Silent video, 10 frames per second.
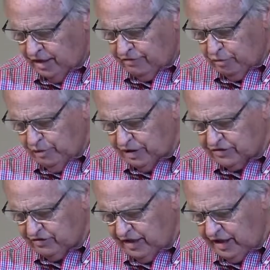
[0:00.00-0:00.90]
For we are
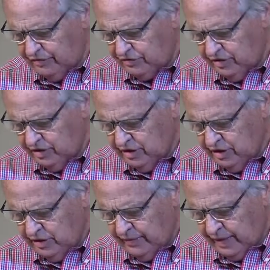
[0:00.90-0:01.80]
slaves.
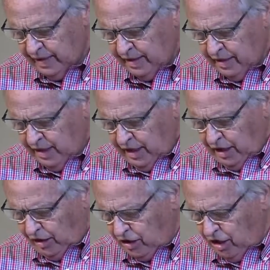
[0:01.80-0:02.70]

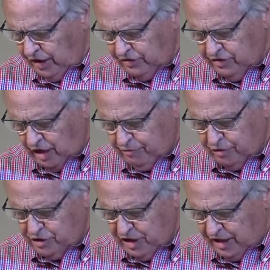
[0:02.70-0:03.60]
Yet our God has not
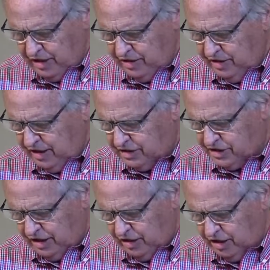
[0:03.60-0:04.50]
forsaken us
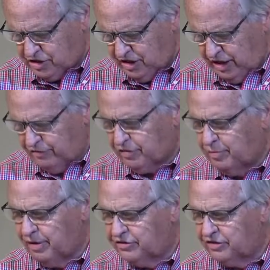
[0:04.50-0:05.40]
in our slavery,
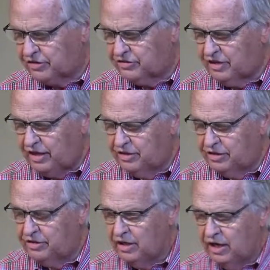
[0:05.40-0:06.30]
but has
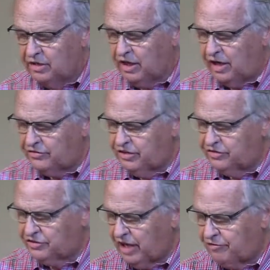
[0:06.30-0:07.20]
extended to us his
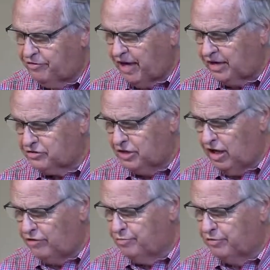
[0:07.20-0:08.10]
steadfast
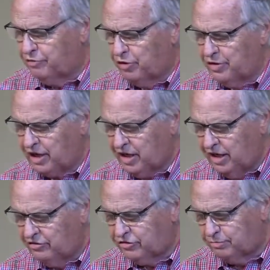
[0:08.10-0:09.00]
love before the
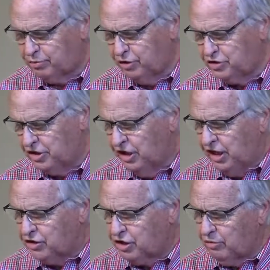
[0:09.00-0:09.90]
kings of Persia,
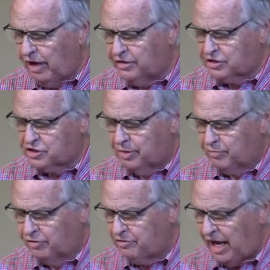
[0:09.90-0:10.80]
to grant us some
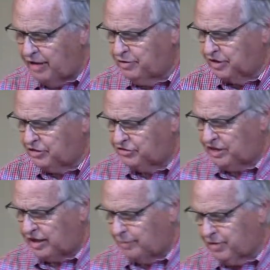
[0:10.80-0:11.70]
reviving, to
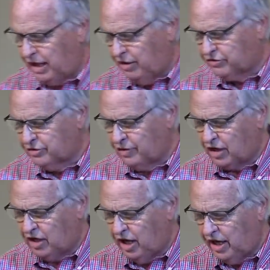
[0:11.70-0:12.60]
set up the house of our
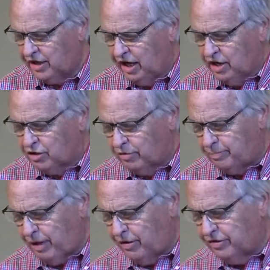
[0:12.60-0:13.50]
God, to
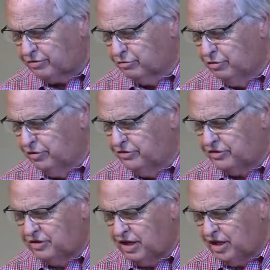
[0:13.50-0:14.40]
repair its ruins,
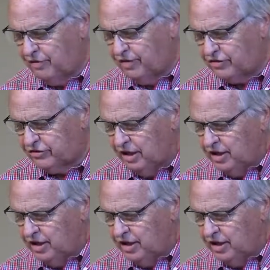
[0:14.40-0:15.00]
and to give us